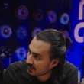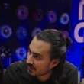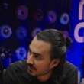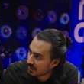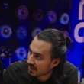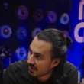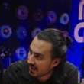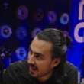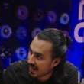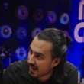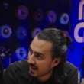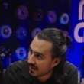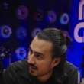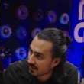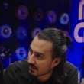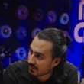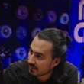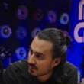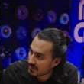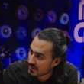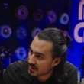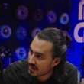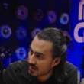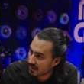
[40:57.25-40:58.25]
Look at that.
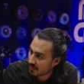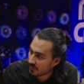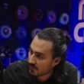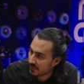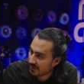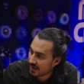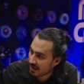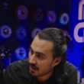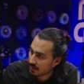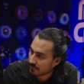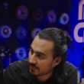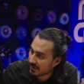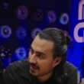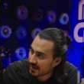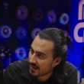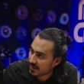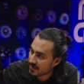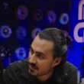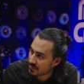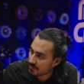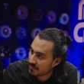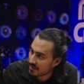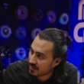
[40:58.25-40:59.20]
So we've got our BIOS